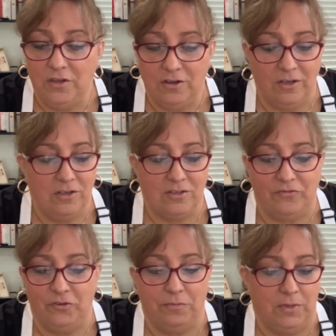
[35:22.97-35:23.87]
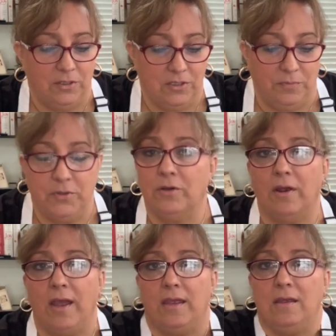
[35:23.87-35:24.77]
Yeah, you can use a food mill to
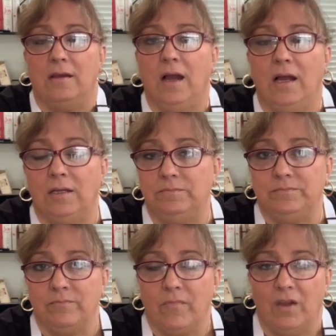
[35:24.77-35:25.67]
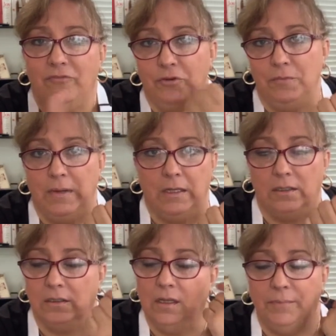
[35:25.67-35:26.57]
puree. Um, a food
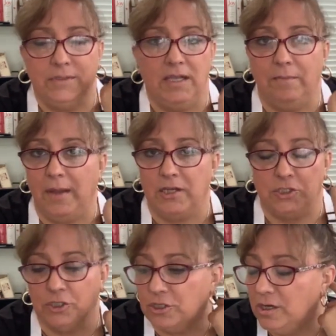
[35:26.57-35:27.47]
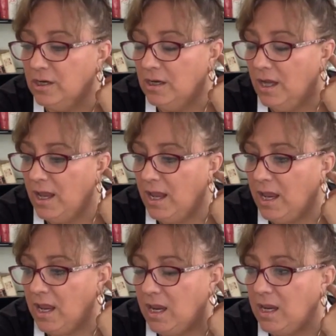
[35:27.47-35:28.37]
mill, a potato masher,
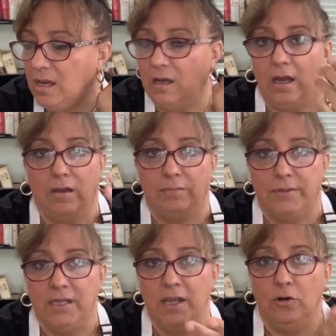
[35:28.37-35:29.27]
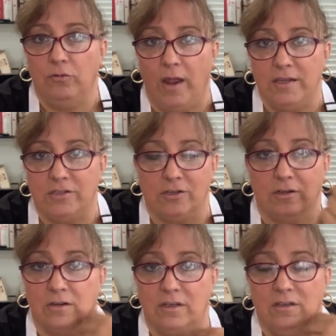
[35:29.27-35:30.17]
a um, potato
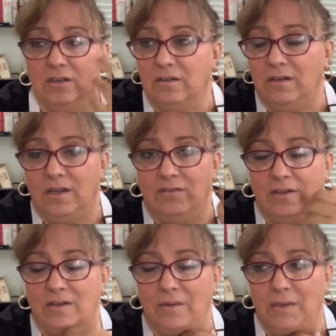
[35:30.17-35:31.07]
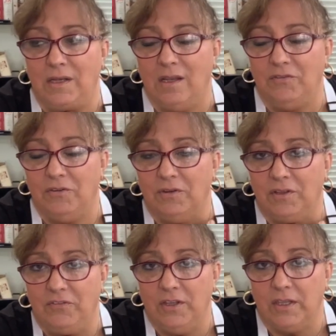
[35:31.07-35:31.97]
ricer. You could even, I mean, if you
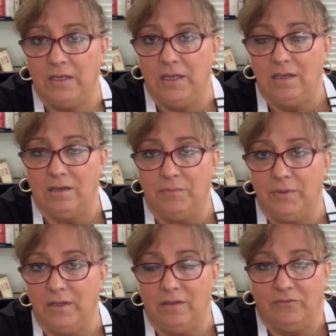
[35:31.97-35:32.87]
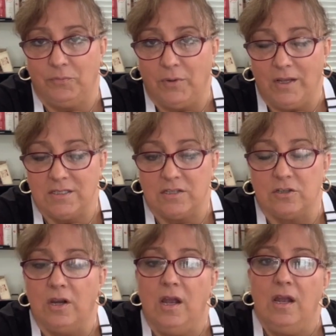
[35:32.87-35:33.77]
really feel the need, you could put it in the food
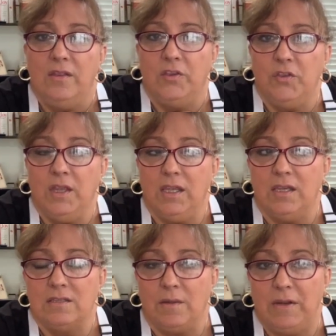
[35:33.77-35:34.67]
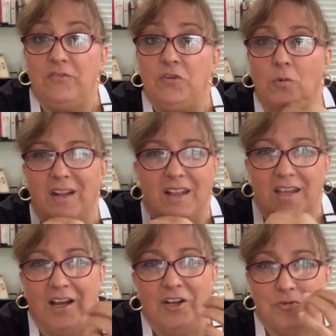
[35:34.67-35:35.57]
processor. The thing is, I mean, if you want
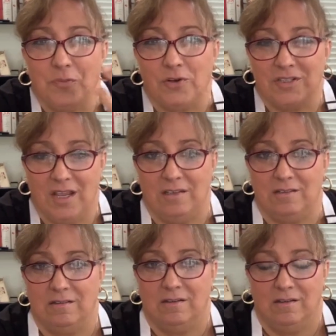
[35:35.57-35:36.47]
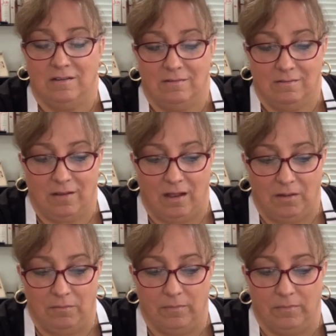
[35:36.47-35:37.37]
it like 100%
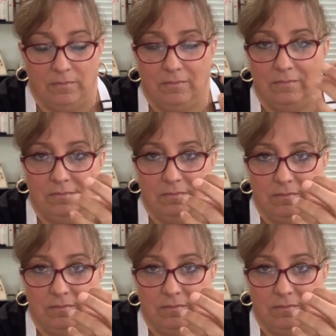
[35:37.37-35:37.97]
um,